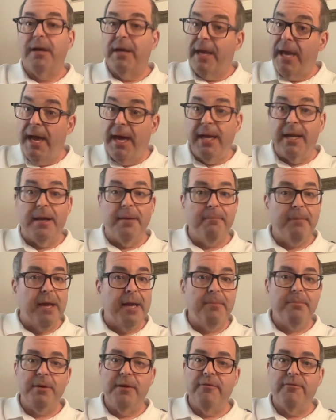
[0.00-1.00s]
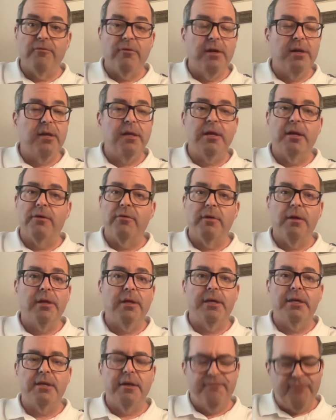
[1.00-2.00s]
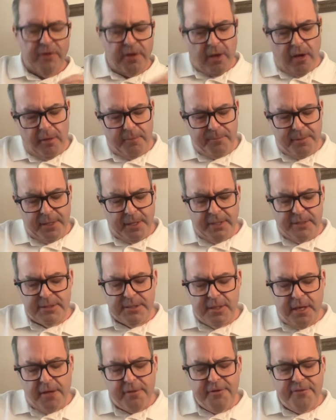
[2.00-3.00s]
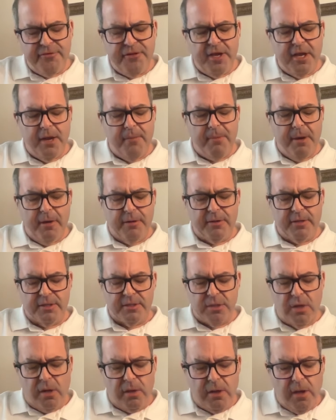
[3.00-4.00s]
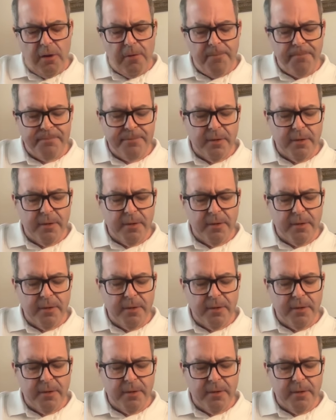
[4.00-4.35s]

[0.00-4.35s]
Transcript: Again, it may be really, really difficult, because another thing about the solo